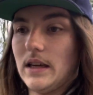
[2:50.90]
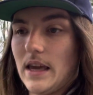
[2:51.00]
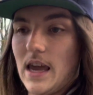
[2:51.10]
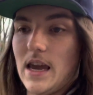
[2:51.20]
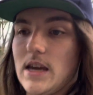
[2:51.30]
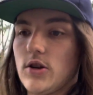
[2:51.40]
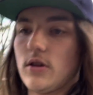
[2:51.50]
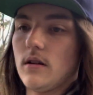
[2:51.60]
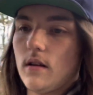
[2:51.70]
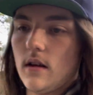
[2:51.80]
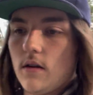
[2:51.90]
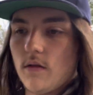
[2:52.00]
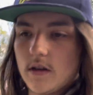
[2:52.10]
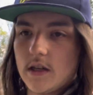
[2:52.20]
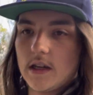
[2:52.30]
ish,
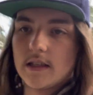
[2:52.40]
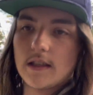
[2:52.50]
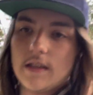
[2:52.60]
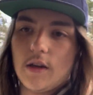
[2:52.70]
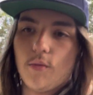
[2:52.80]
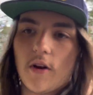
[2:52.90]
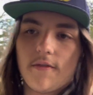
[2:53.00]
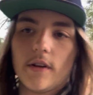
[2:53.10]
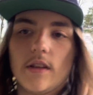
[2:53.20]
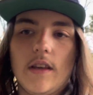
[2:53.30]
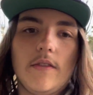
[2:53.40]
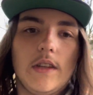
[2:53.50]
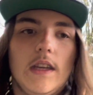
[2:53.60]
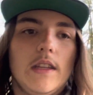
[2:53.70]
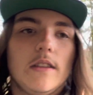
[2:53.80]
which it doesn't seal perfectly even
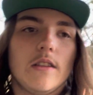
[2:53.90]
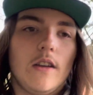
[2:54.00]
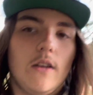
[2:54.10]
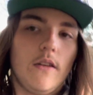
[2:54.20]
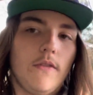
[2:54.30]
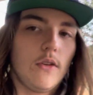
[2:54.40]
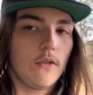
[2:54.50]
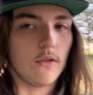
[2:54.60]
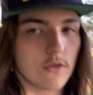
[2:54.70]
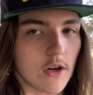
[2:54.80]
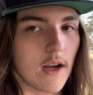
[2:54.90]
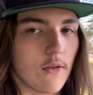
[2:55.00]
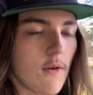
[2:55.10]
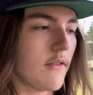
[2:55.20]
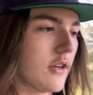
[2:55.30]
then. So if you try
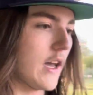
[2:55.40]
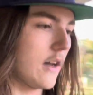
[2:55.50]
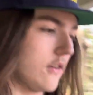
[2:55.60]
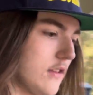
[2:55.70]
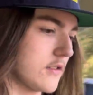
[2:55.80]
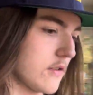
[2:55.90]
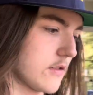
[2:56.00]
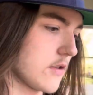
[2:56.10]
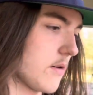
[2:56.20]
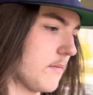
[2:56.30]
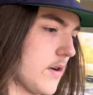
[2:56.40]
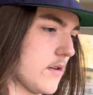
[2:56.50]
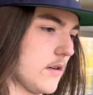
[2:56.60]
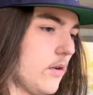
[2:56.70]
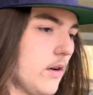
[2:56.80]
and rev it out, it's going to start
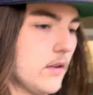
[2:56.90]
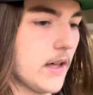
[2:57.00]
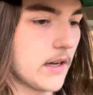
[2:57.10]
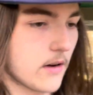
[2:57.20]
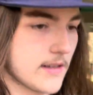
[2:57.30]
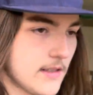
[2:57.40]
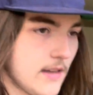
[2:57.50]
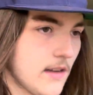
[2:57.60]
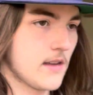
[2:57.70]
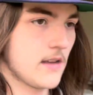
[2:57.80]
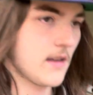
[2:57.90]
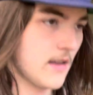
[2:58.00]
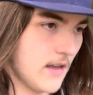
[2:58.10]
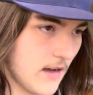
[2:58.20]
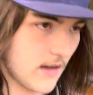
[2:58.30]
burning oil like crazy.
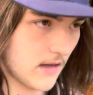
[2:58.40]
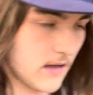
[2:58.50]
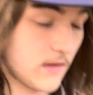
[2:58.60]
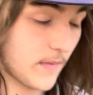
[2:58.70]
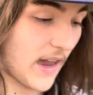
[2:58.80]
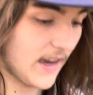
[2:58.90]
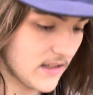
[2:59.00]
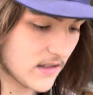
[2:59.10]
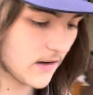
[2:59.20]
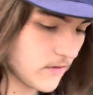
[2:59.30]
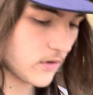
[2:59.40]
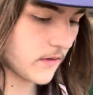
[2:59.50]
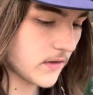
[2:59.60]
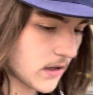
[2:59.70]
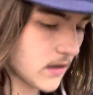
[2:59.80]
As I've
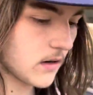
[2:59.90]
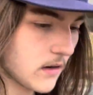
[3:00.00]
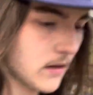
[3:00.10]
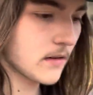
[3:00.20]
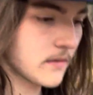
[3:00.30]
driven the car,